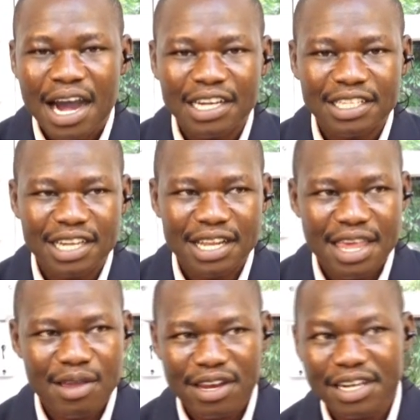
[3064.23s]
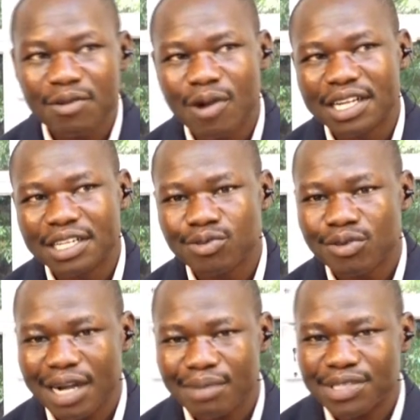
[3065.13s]
and they really wanted to
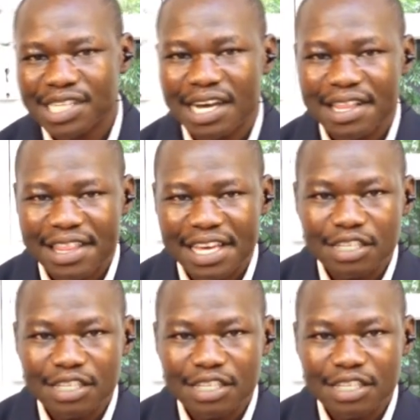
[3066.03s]
capture the